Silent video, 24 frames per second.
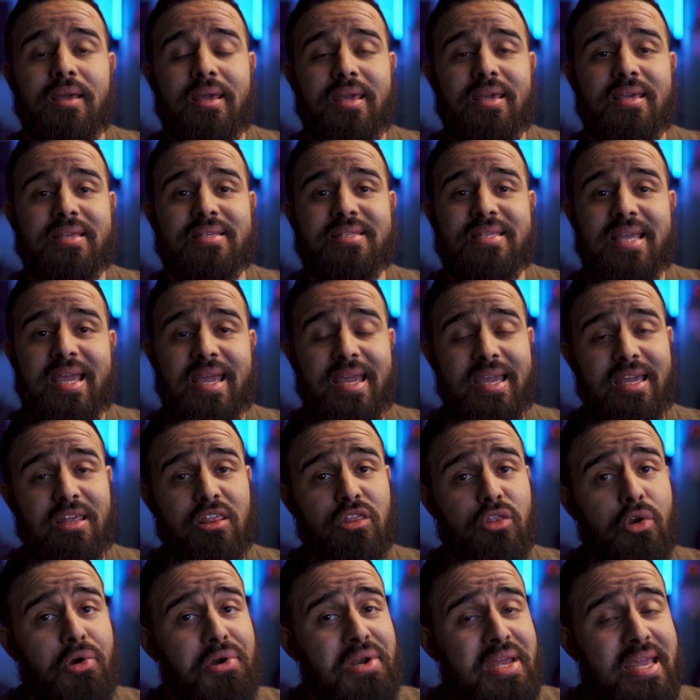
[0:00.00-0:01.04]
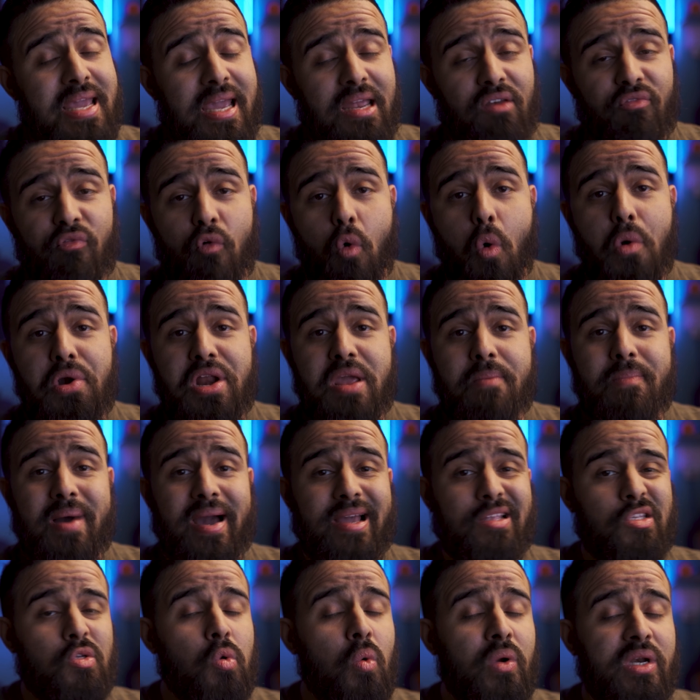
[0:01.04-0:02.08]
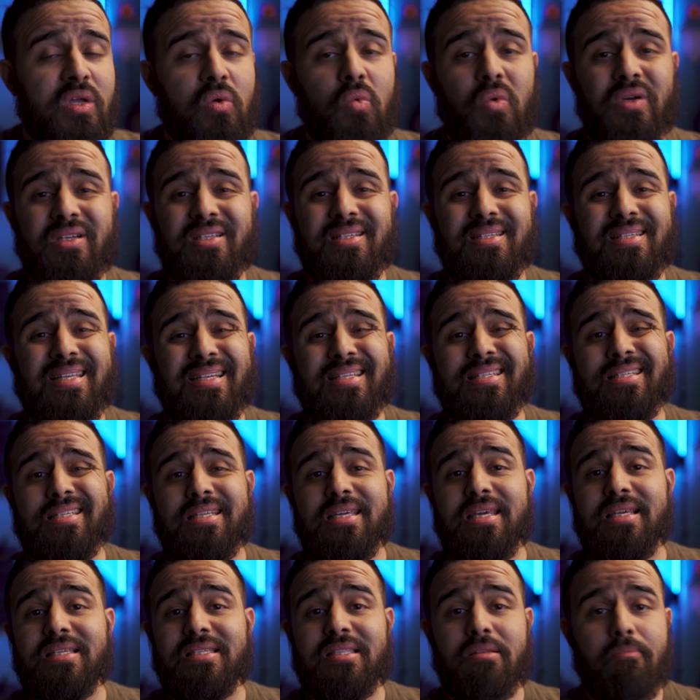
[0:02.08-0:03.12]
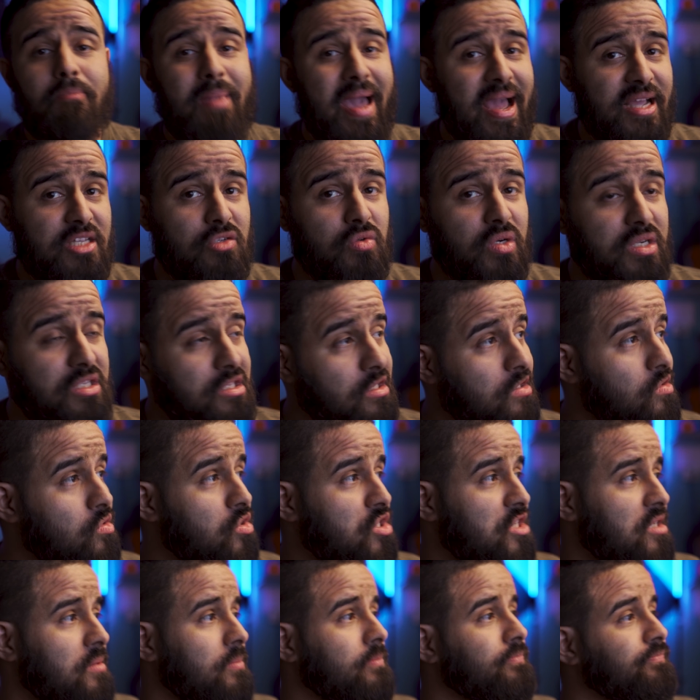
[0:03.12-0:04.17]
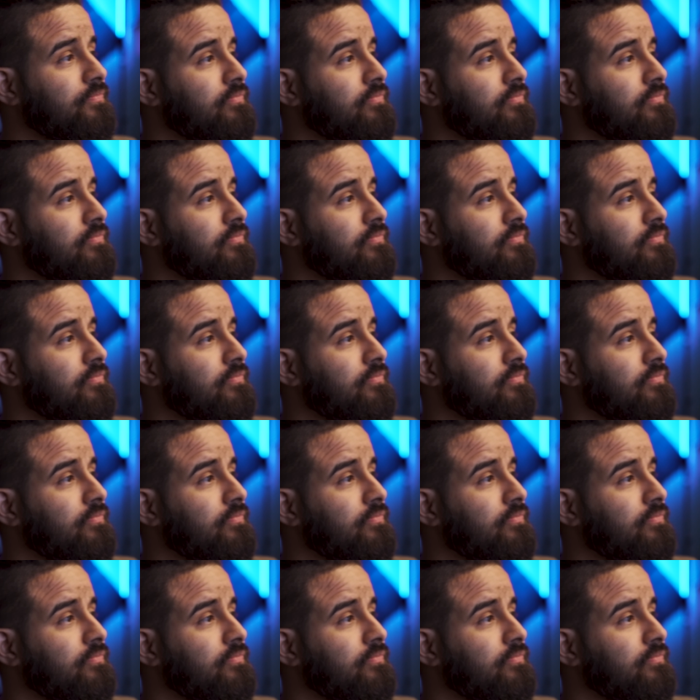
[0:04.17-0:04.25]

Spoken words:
is a 3840 by 2160 is the max resolution.